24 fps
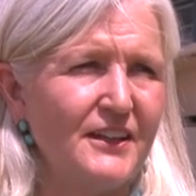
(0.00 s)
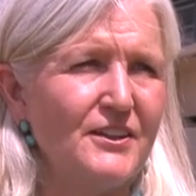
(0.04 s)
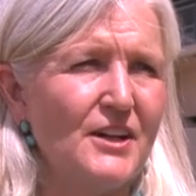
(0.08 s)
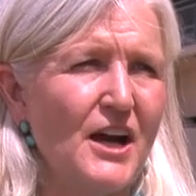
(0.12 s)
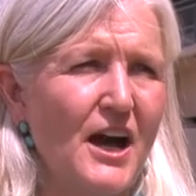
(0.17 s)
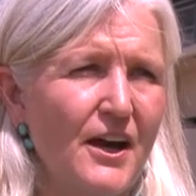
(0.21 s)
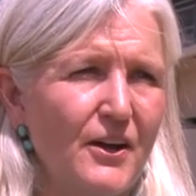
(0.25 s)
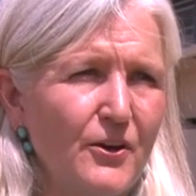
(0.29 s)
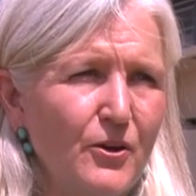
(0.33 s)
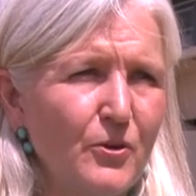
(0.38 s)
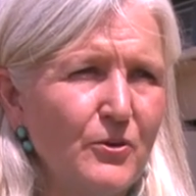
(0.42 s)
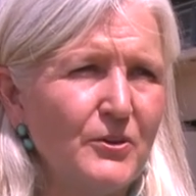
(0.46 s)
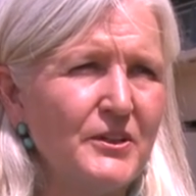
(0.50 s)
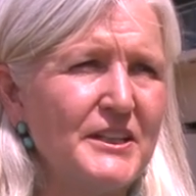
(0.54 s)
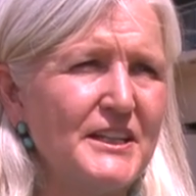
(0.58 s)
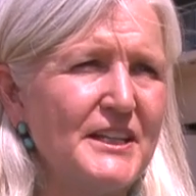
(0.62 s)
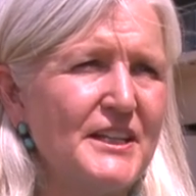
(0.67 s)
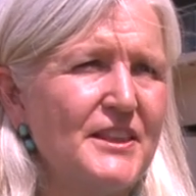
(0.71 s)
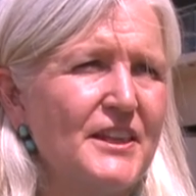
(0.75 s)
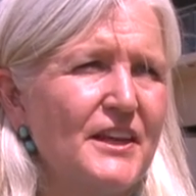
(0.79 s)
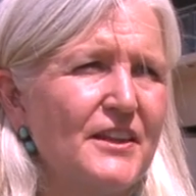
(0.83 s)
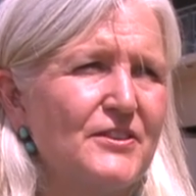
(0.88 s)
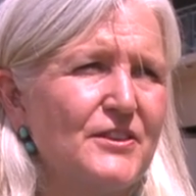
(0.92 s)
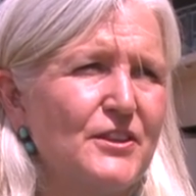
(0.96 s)
not
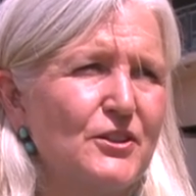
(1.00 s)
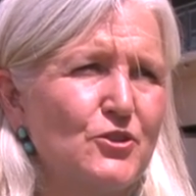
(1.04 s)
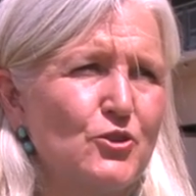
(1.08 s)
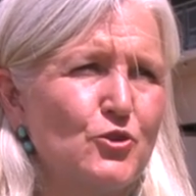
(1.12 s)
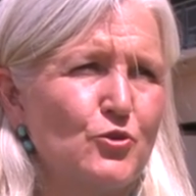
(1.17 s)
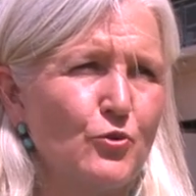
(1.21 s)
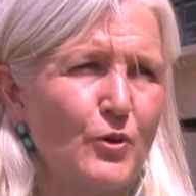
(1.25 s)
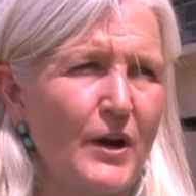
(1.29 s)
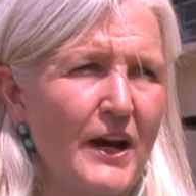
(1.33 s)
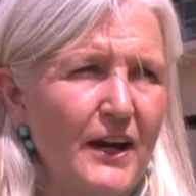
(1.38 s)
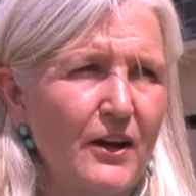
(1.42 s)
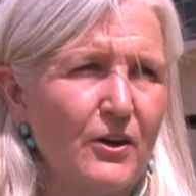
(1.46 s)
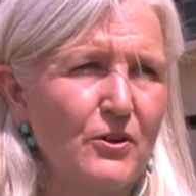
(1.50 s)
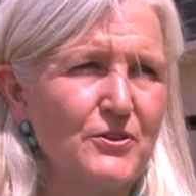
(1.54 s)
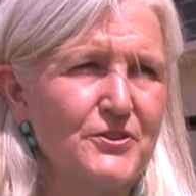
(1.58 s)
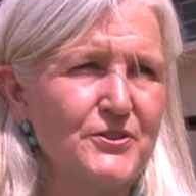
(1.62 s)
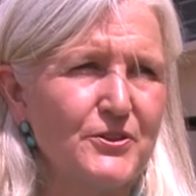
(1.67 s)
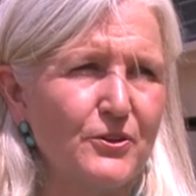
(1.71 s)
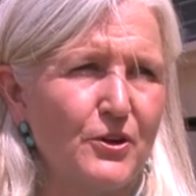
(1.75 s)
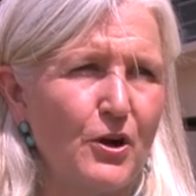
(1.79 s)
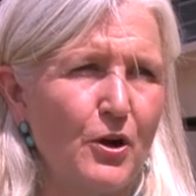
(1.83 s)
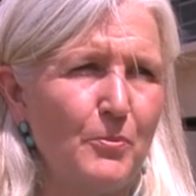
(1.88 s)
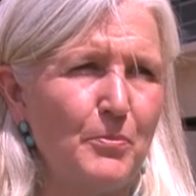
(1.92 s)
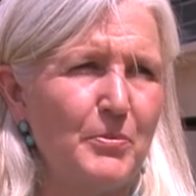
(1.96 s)
only that the trails
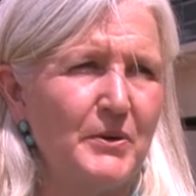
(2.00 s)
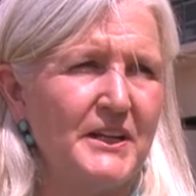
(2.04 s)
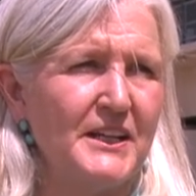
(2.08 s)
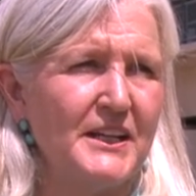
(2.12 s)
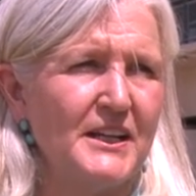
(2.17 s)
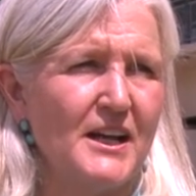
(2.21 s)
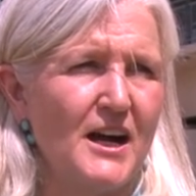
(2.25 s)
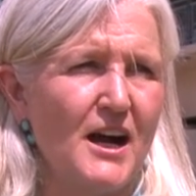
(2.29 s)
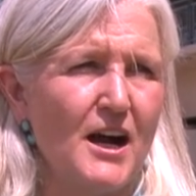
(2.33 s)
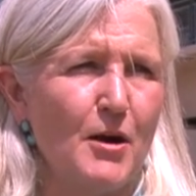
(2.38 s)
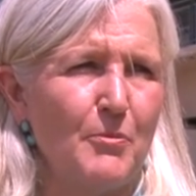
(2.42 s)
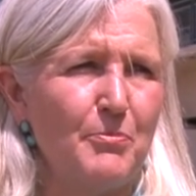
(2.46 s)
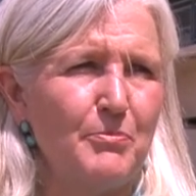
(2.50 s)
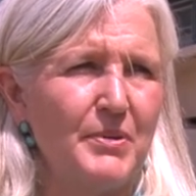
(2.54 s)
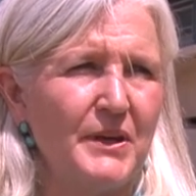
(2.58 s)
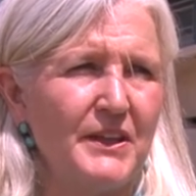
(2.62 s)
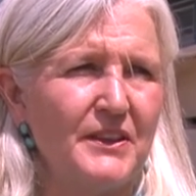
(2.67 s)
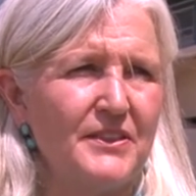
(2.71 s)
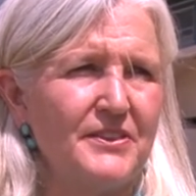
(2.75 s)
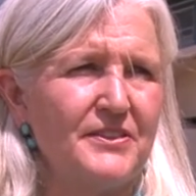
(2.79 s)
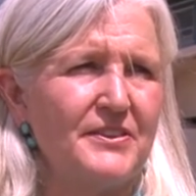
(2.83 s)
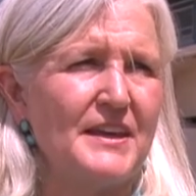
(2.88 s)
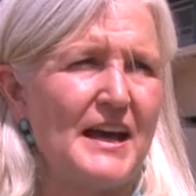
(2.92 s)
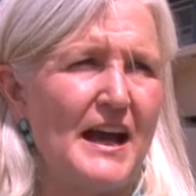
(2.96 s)
are opening up
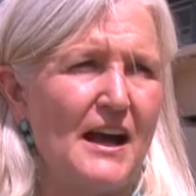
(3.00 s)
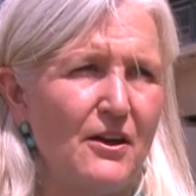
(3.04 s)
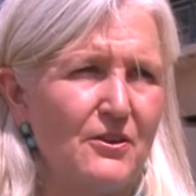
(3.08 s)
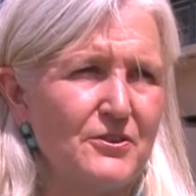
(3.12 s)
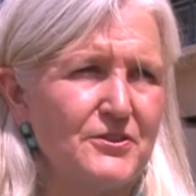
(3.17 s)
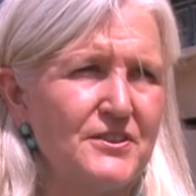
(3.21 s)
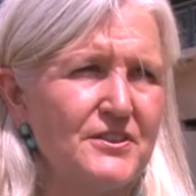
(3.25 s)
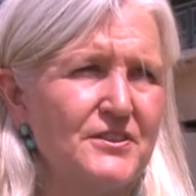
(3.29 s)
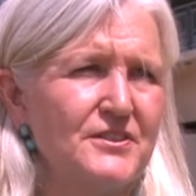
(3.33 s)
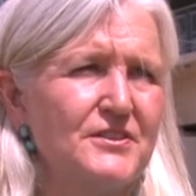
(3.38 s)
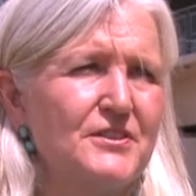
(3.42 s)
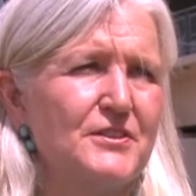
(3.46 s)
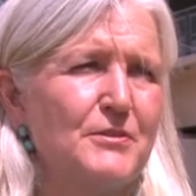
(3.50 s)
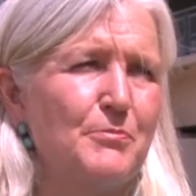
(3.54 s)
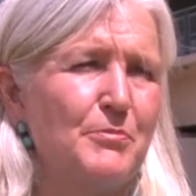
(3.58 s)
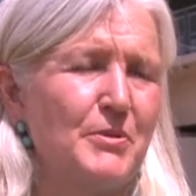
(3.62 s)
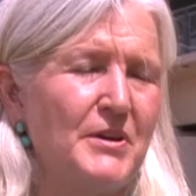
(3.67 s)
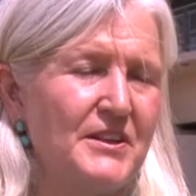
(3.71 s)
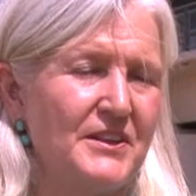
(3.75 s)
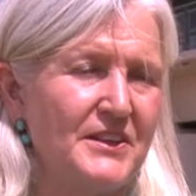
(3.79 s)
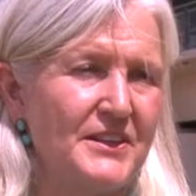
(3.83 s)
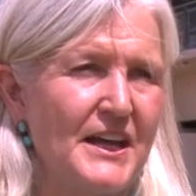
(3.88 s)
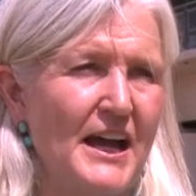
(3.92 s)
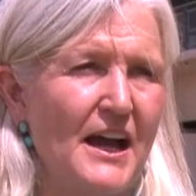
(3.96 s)
and thousands
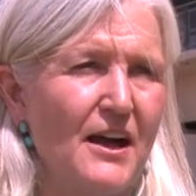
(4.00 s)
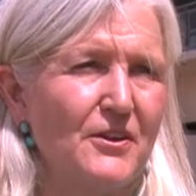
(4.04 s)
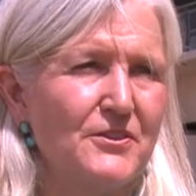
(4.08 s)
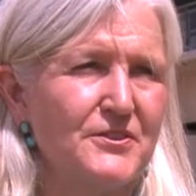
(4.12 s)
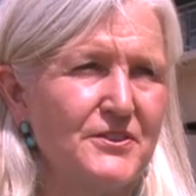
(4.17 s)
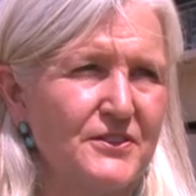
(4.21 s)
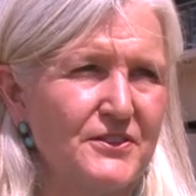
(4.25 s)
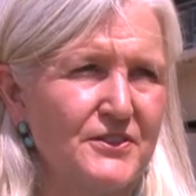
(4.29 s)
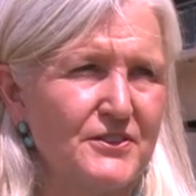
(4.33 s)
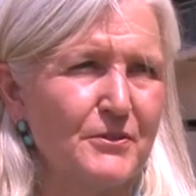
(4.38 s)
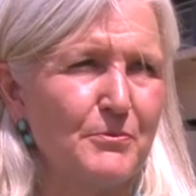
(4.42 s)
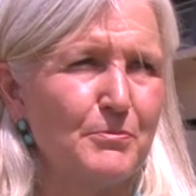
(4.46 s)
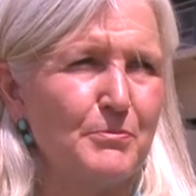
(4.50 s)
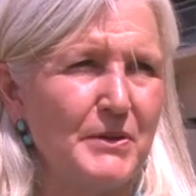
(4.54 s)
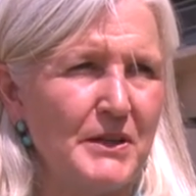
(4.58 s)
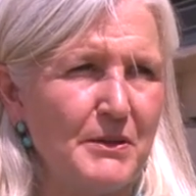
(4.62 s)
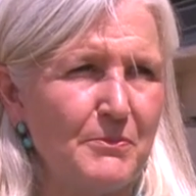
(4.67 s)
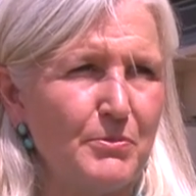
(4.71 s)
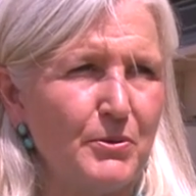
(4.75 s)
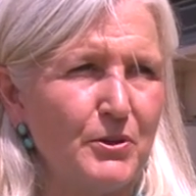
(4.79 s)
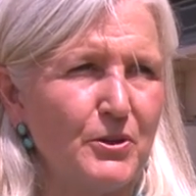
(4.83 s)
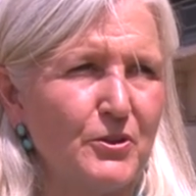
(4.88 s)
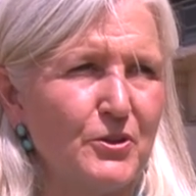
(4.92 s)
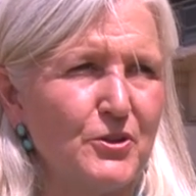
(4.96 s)
upon thousands of
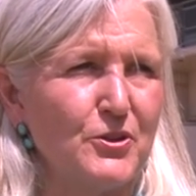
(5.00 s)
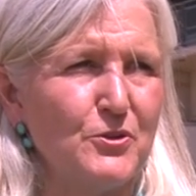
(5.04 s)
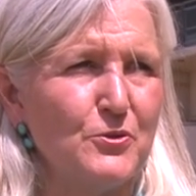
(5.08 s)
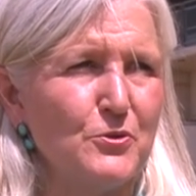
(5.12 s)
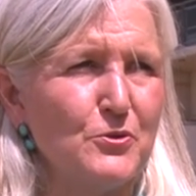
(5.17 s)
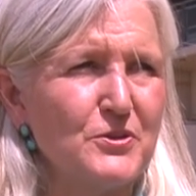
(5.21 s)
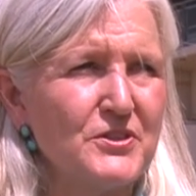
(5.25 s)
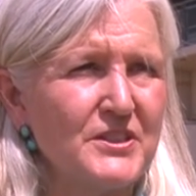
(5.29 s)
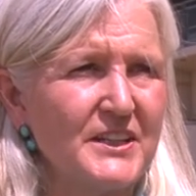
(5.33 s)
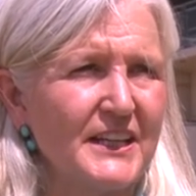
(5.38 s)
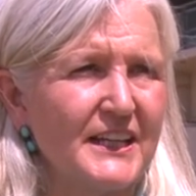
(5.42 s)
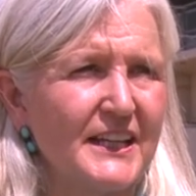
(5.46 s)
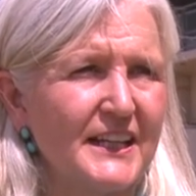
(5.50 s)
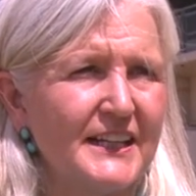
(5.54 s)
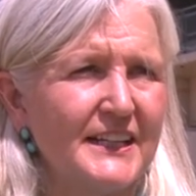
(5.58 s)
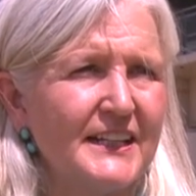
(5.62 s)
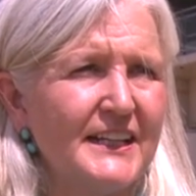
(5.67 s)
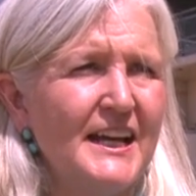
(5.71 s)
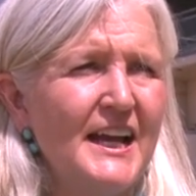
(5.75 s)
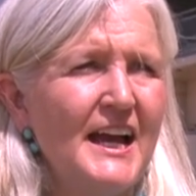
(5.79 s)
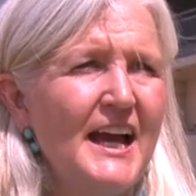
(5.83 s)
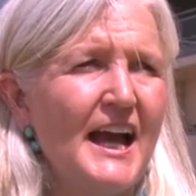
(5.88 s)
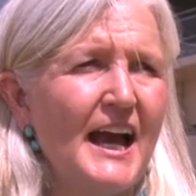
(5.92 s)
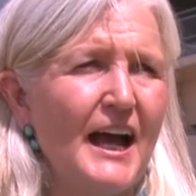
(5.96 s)
people are using it
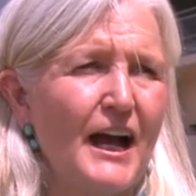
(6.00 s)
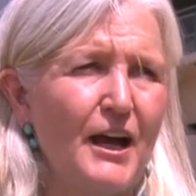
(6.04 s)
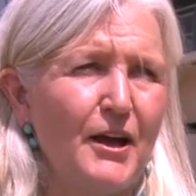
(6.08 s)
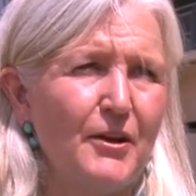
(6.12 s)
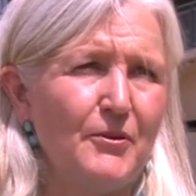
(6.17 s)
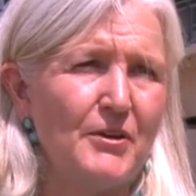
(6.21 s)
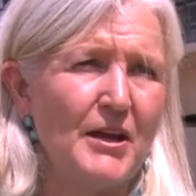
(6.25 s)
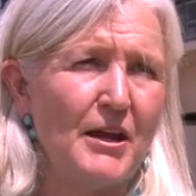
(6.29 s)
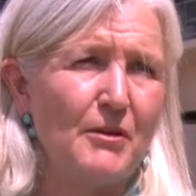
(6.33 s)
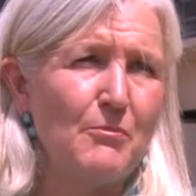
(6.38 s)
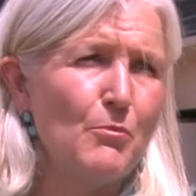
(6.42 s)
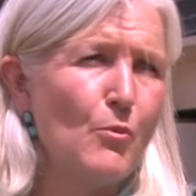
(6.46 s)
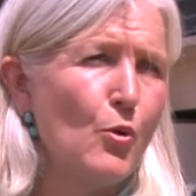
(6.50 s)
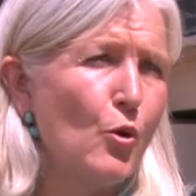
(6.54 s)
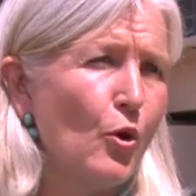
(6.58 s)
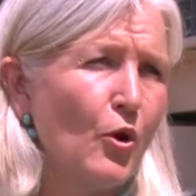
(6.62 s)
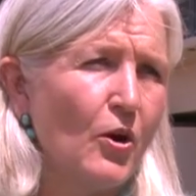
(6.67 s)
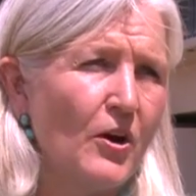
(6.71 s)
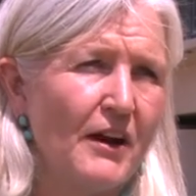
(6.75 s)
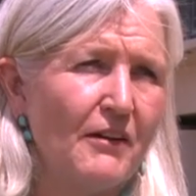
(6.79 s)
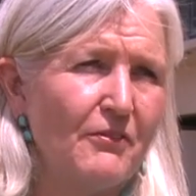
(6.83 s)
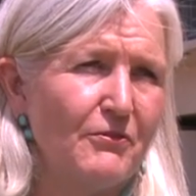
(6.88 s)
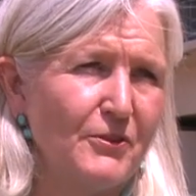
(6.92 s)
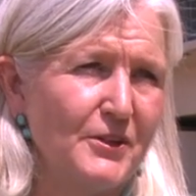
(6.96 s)
and, and
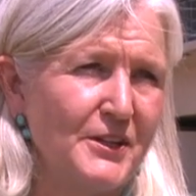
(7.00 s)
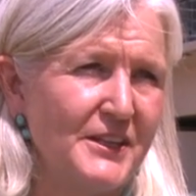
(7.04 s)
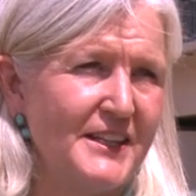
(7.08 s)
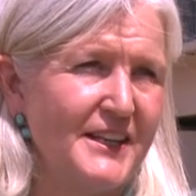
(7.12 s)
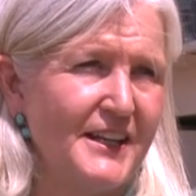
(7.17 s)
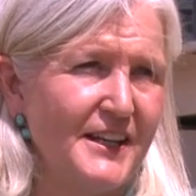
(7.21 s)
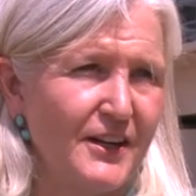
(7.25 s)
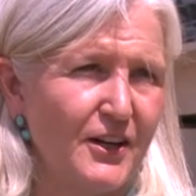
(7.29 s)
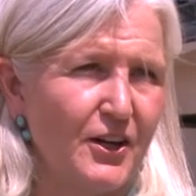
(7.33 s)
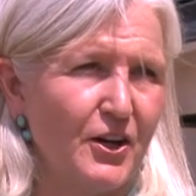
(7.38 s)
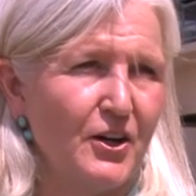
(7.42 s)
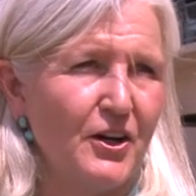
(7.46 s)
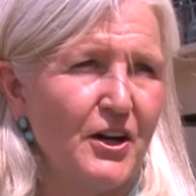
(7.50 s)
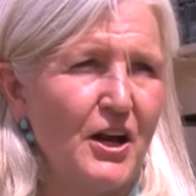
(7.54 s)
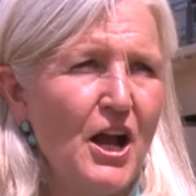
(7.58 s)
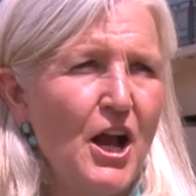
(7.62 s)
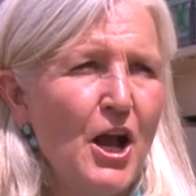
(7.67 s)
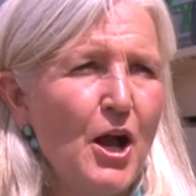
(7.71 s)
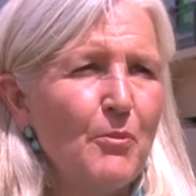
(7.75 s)
more every year,